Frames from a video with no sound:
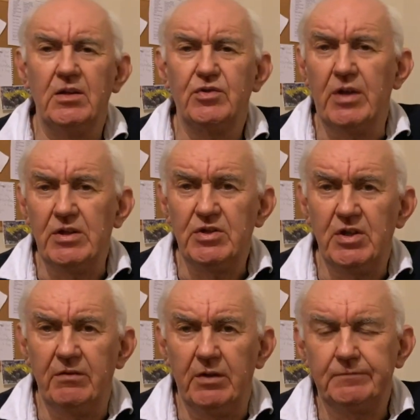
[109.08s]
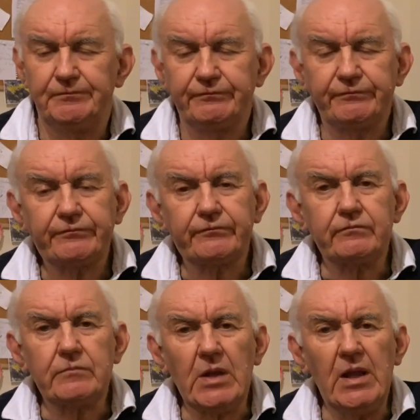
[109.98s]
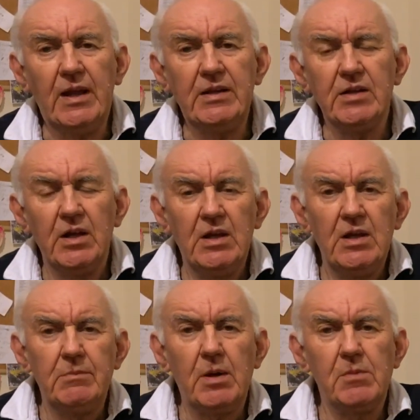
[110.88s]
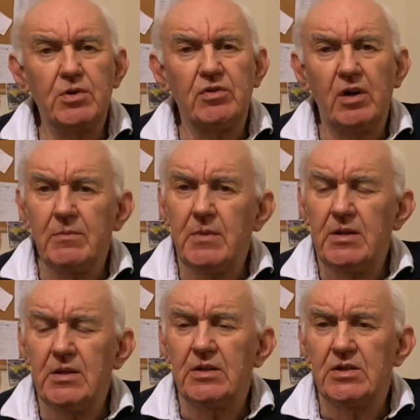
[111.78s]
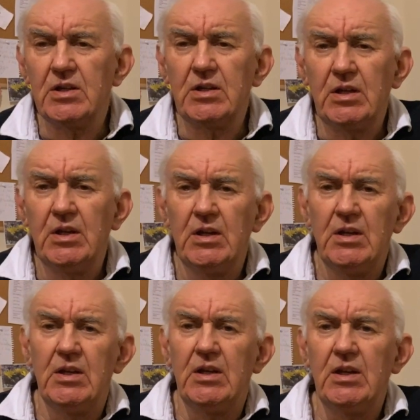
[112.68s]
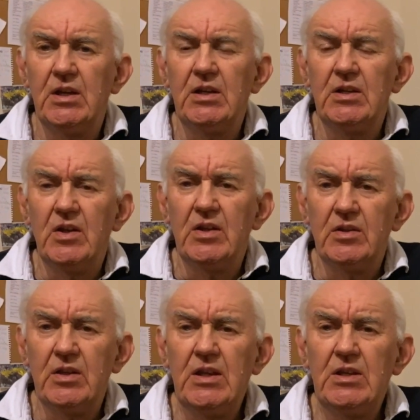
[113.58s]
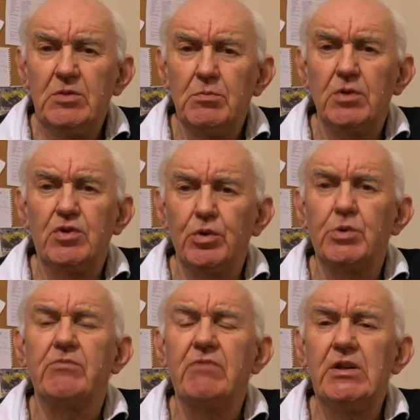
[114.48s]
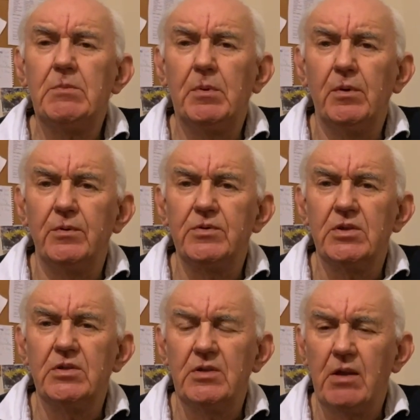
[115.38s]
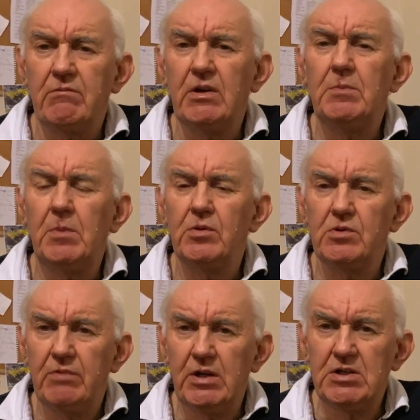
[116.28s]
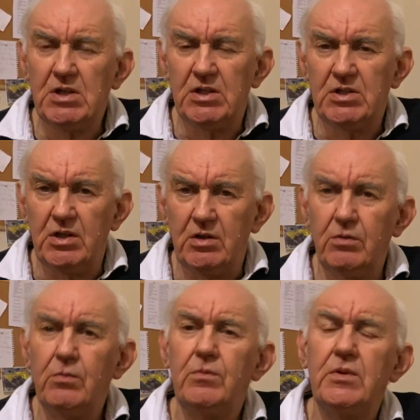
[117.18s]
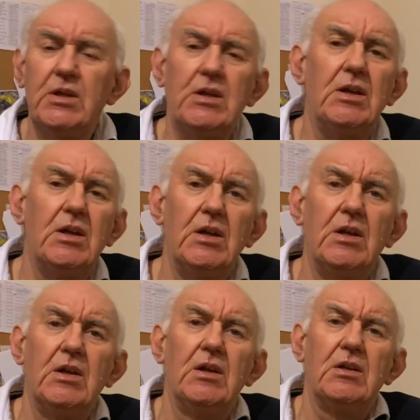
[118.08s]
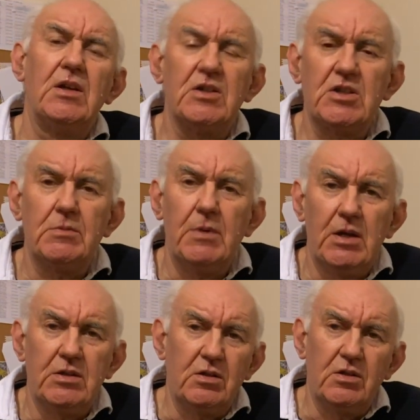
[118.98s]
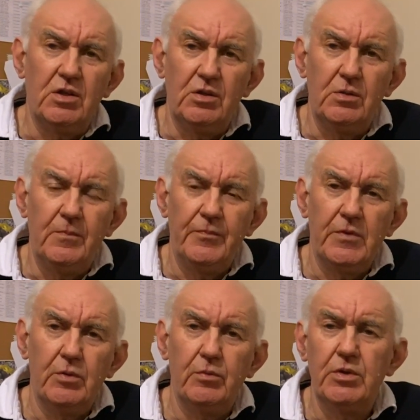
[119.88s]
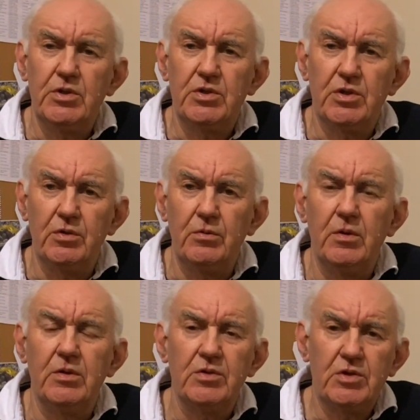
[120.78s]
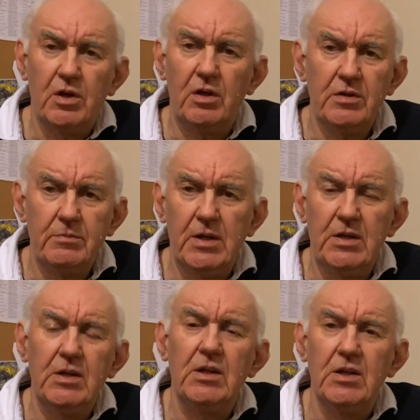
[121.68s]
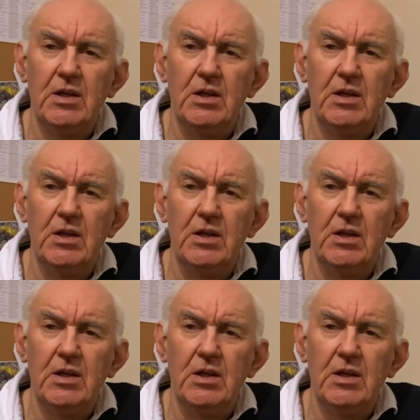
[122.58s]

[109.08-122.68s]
transceiver. And by modular, I mean that these modules were ready built. They were ready built and ready tested. And all the customer had to do was to slot them in,